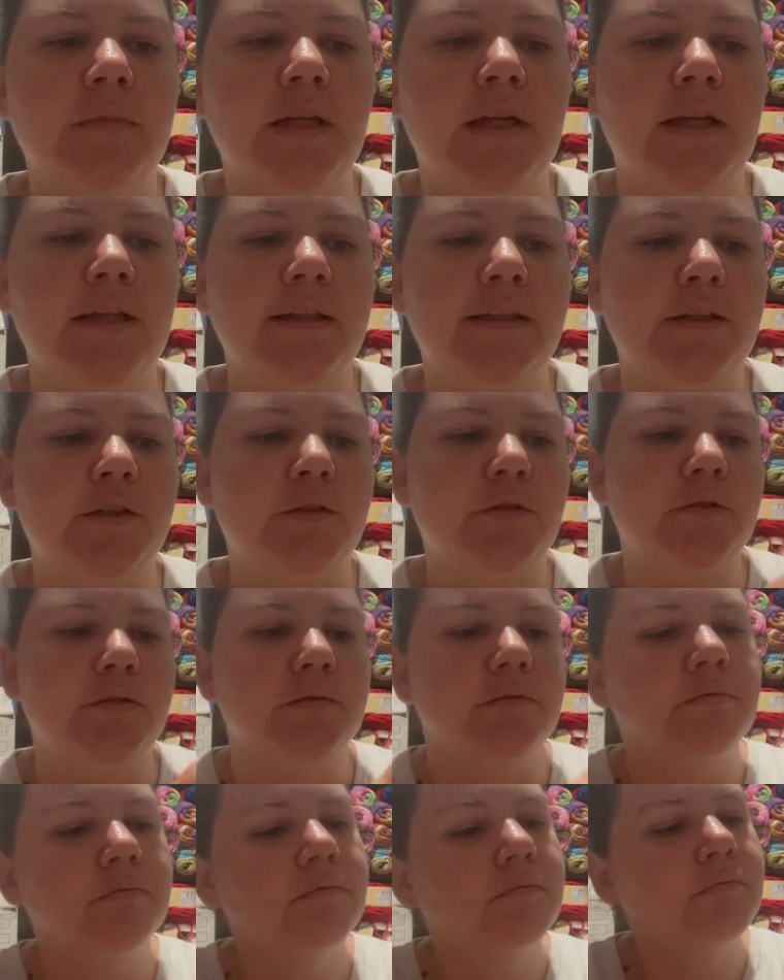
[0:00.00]
little
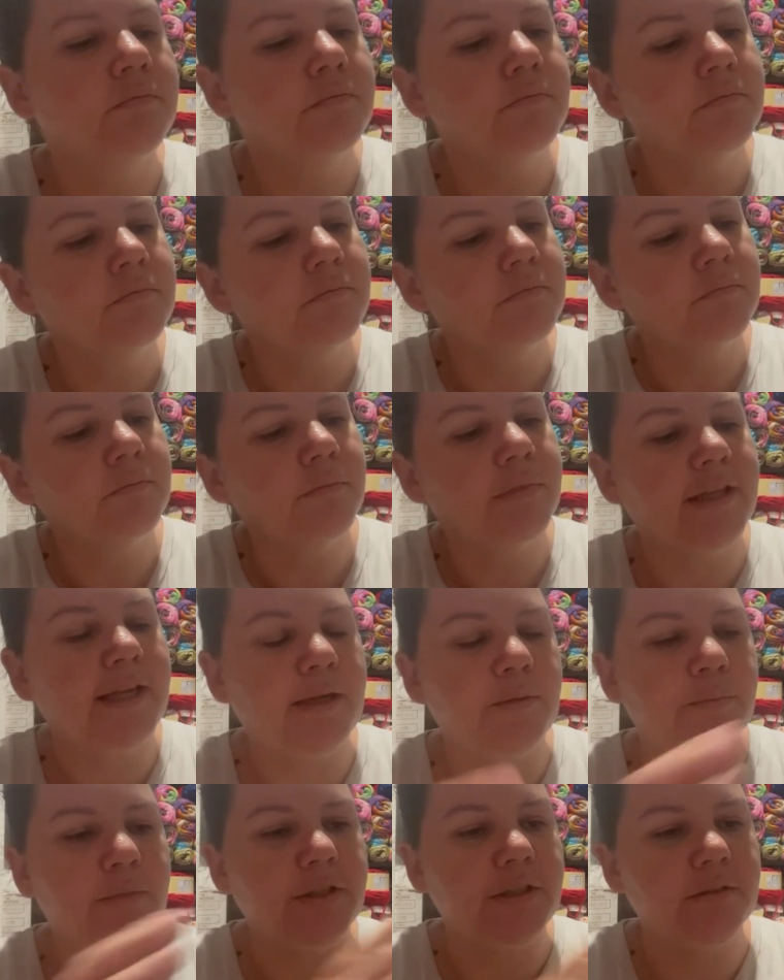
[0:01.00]
plait
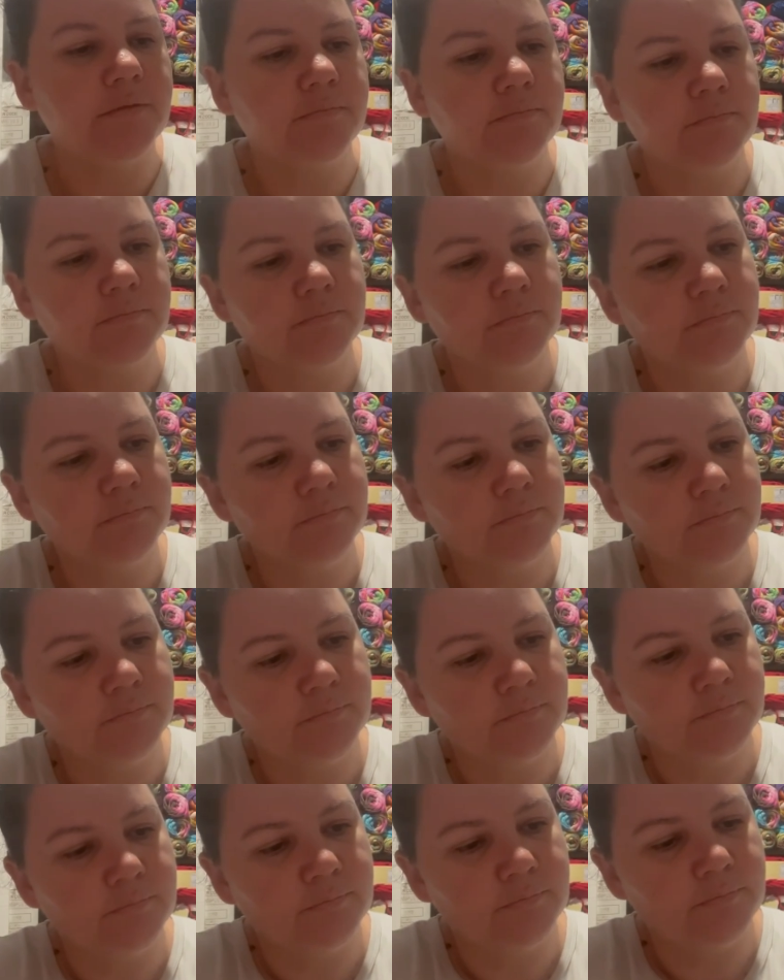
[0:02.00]
bit.
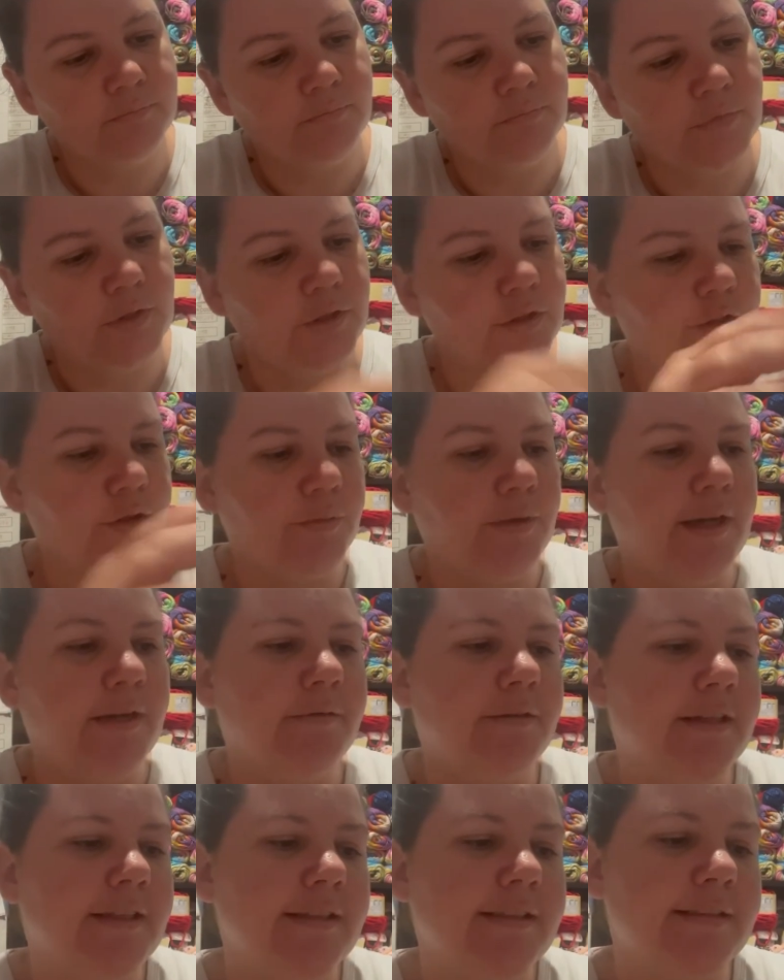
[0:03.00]
Which way are
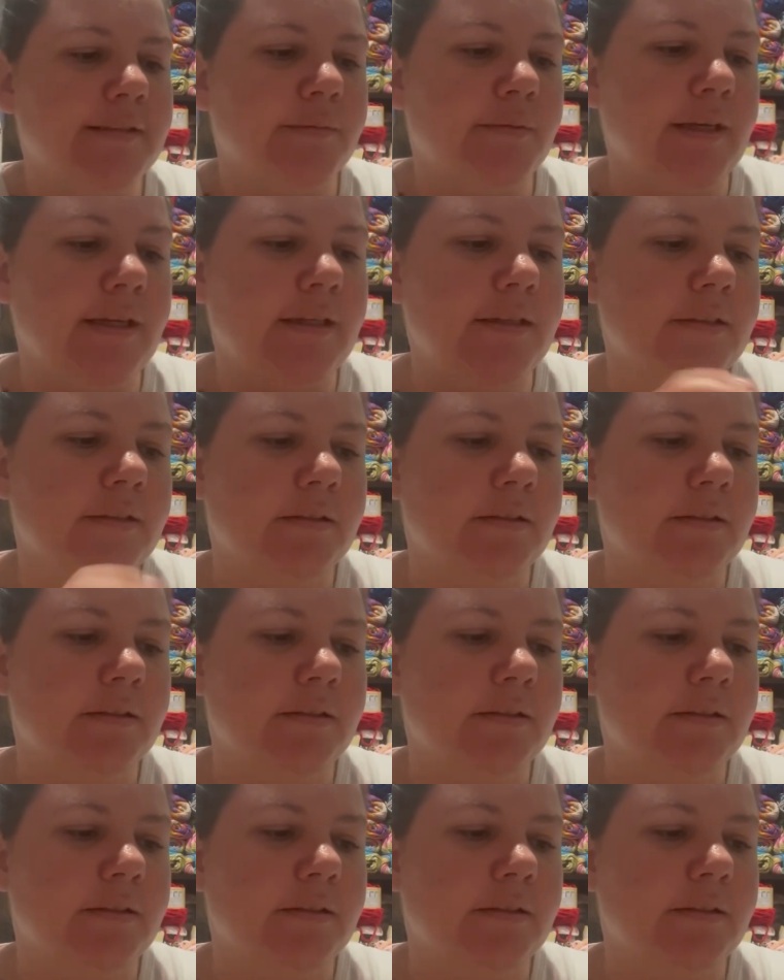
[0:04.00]
we? This way.